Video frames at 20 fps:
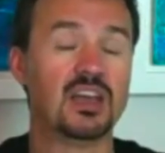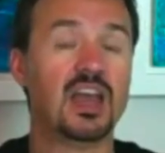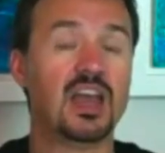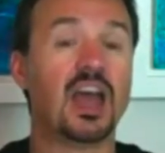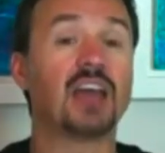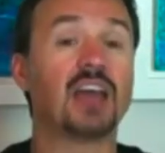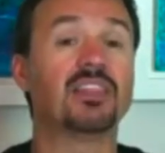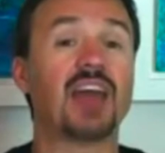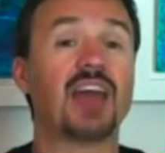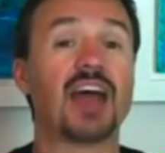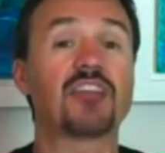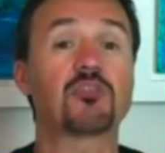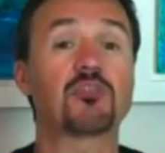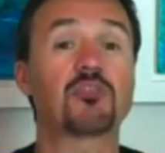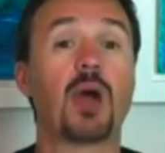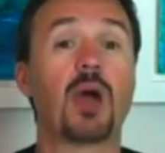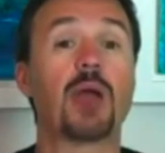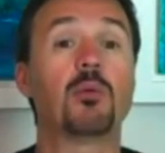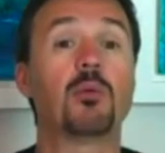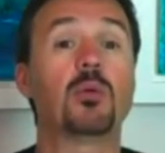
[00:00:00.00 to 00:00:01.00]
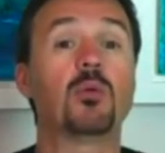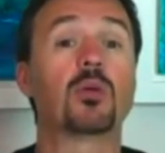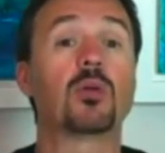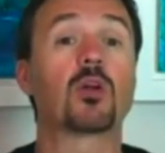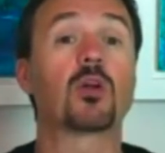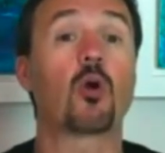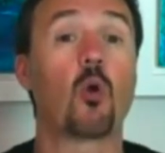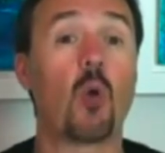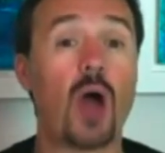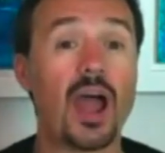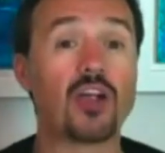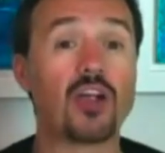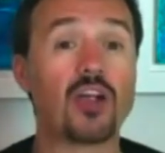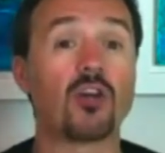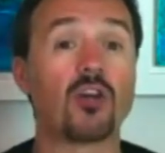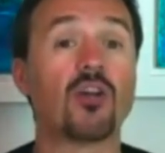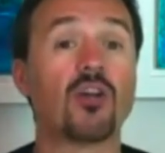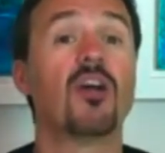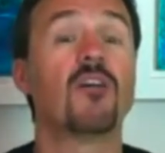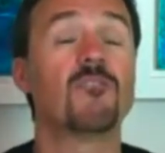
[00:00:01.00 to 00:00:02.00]
And that's why we
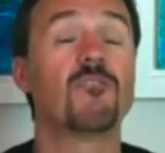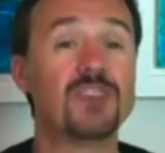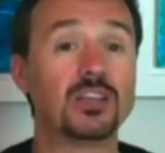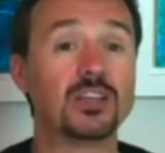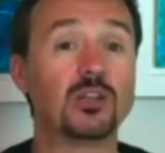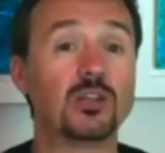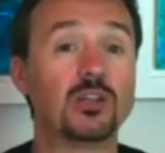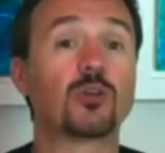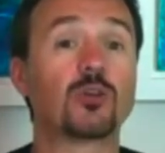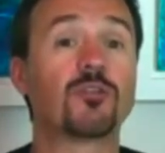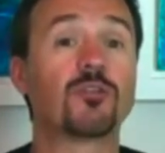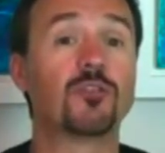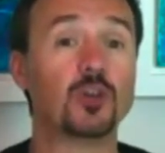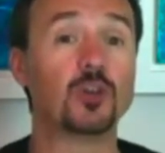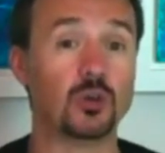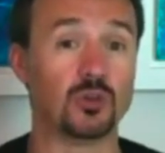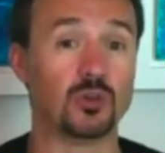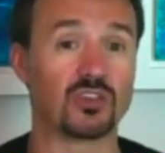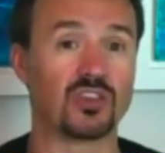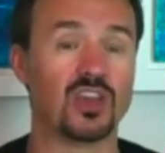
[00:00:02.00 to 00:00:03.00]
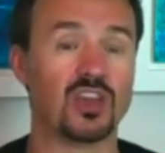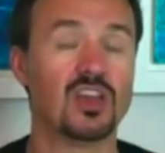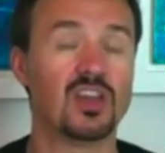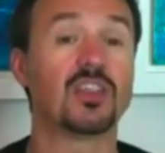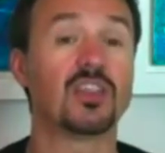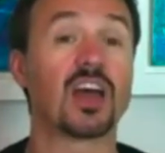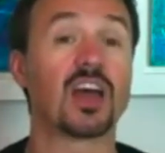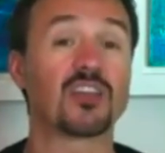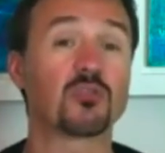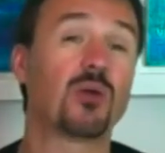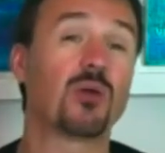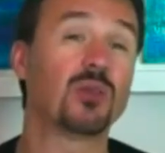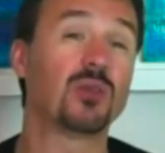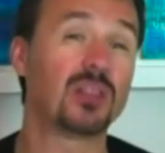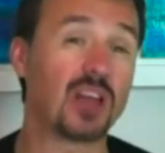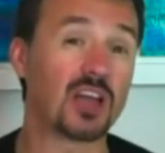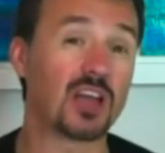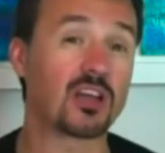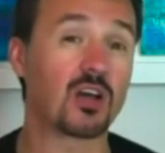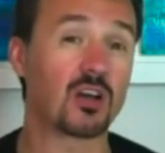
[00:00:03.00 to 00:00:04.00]
require filler foods. That's why we
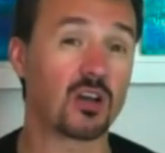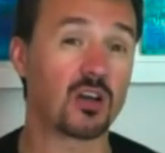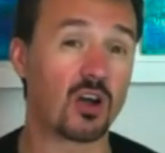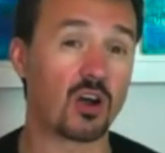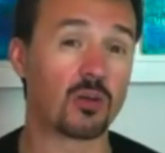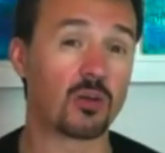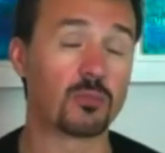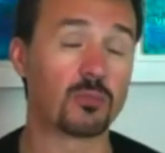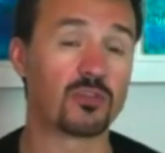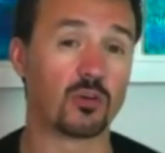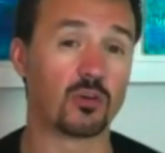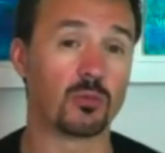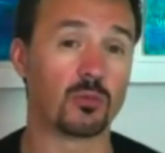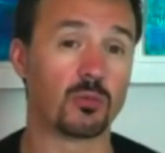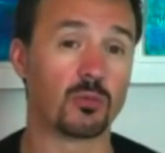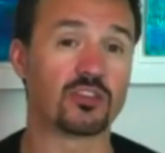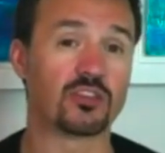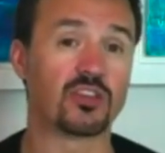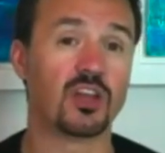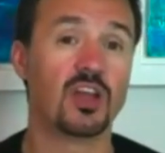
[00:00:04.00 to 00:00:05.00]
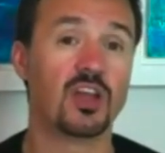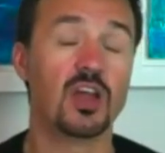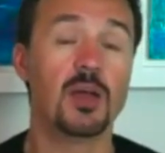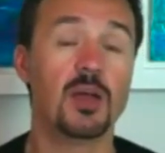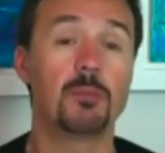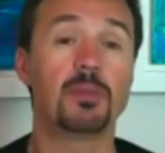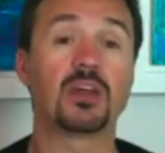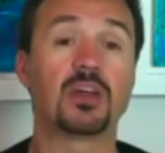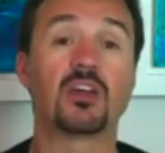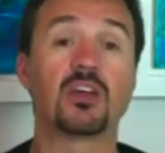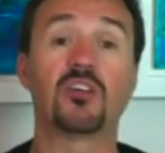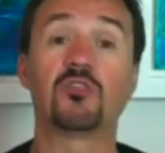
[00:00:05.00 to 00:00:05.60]
like our carbs so much. Because